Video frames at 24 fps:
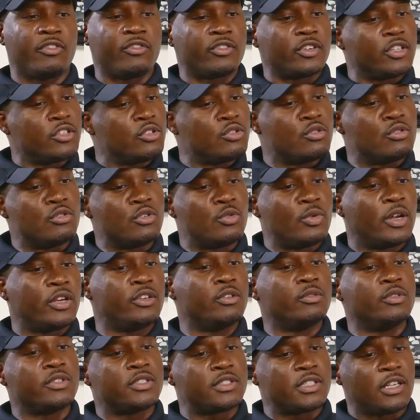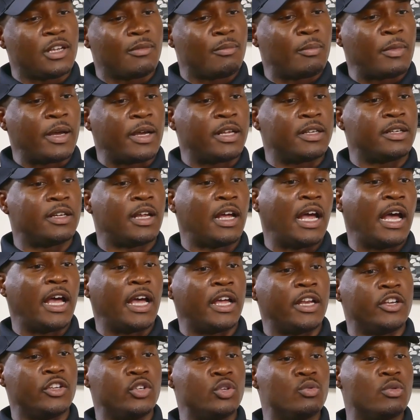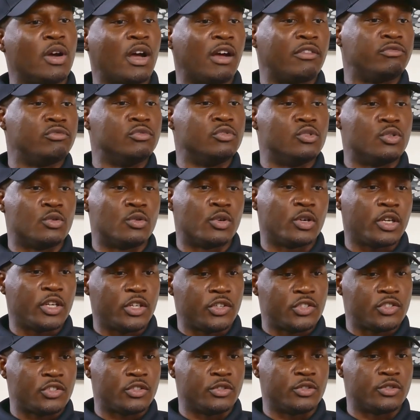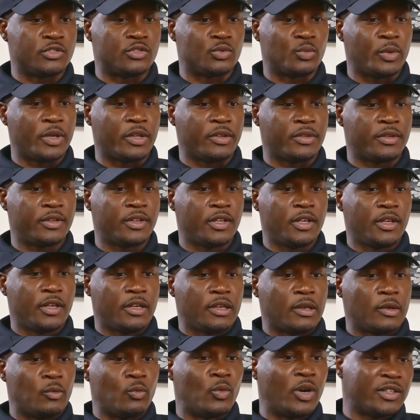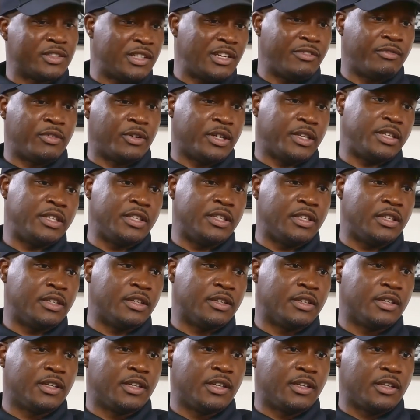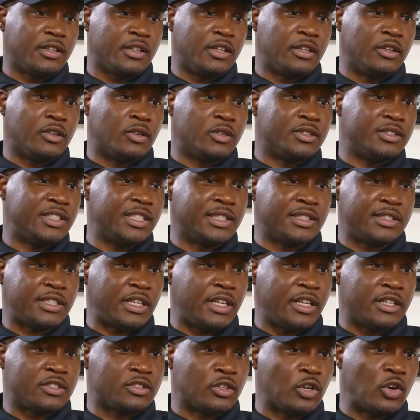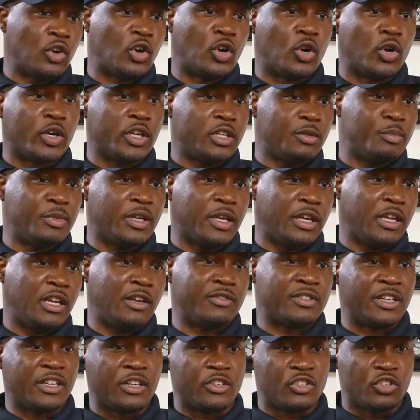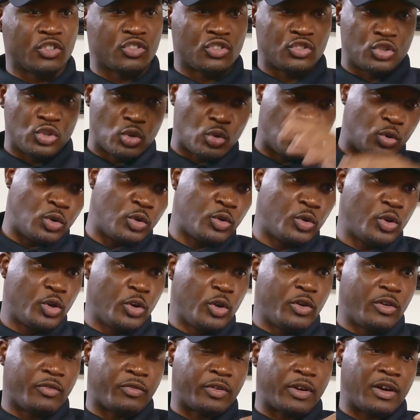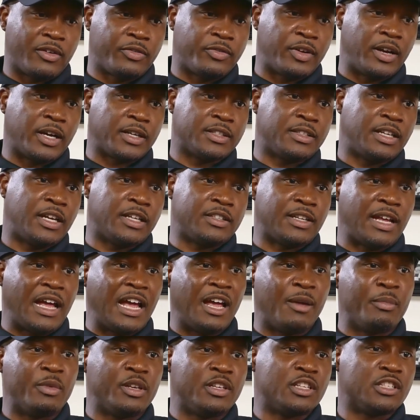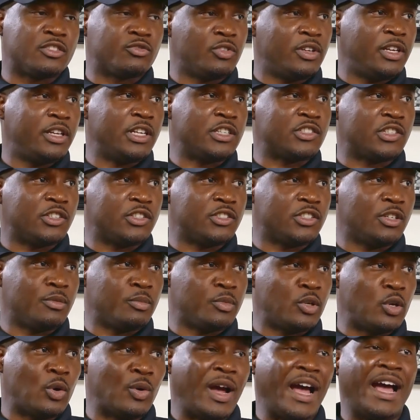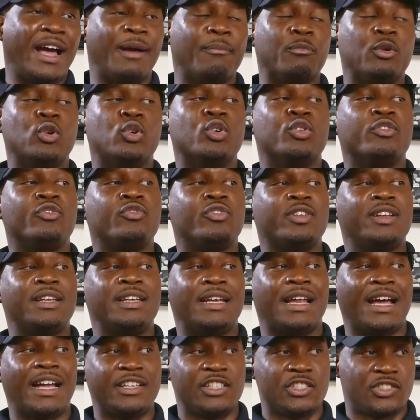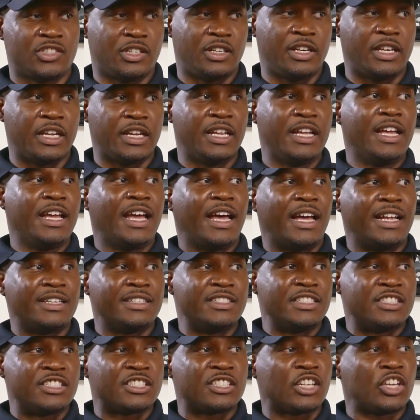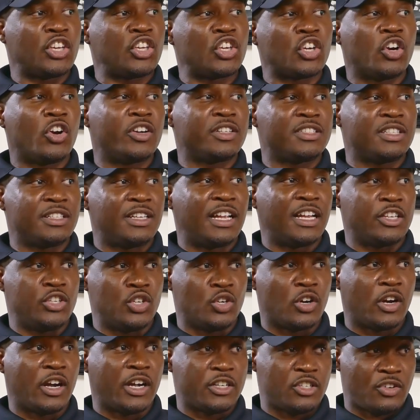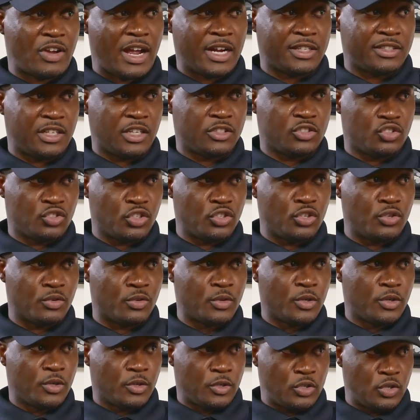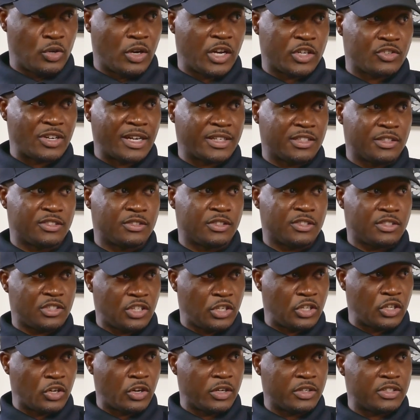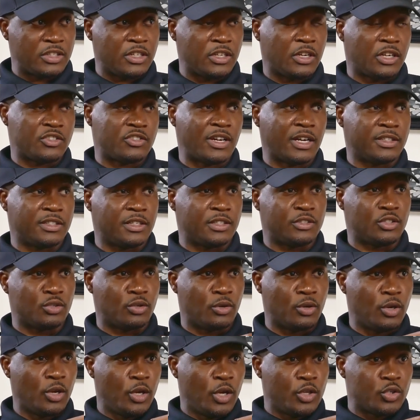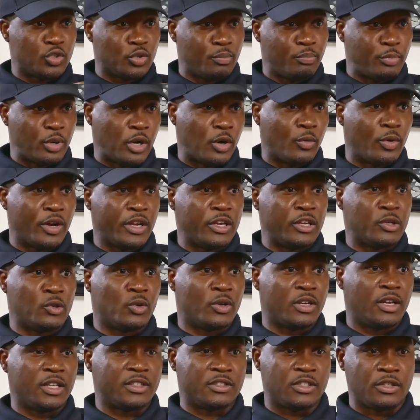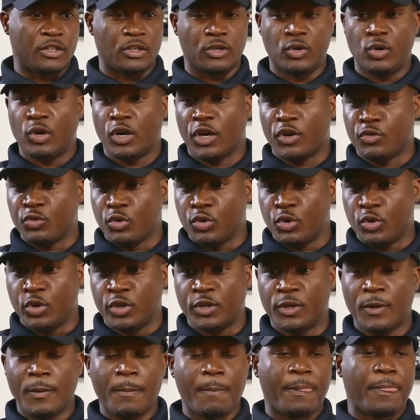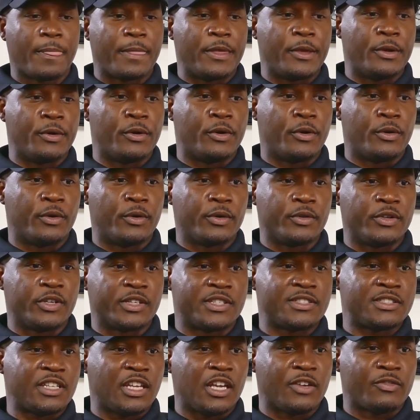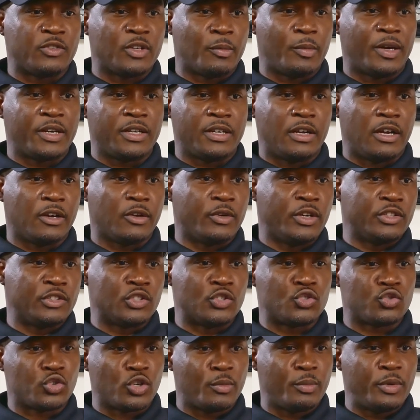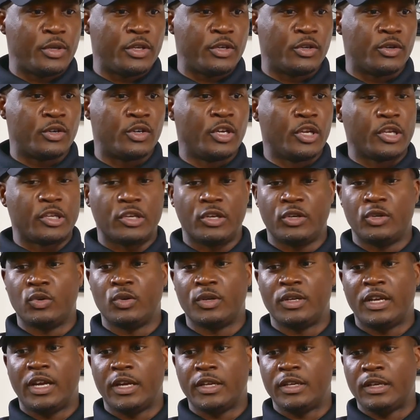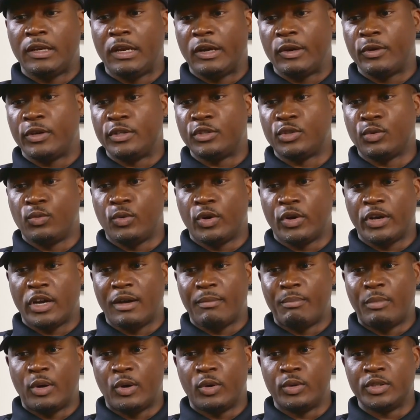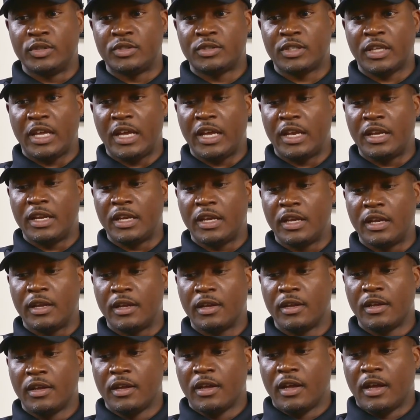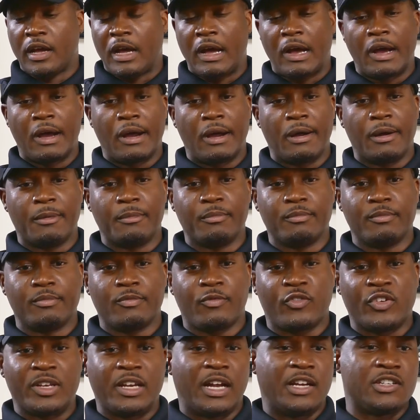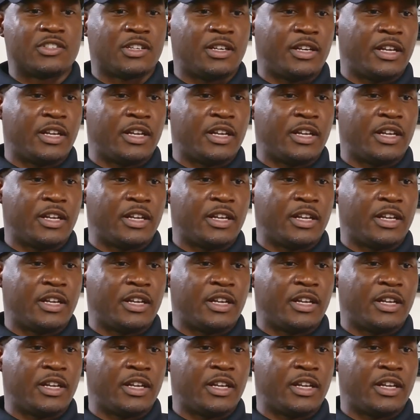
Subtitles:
for you, when you see a man and you have no issues with whatever he, dictates or how he behaves, and you just know for a fact that I'm in this relationship now, I'm good financially, and the security that you're attracted to, you're attracted to security, you're attracted to power. You know that when you go a road, you're safe, nobody not going to trouble you. You know that you're not going to worry about any financial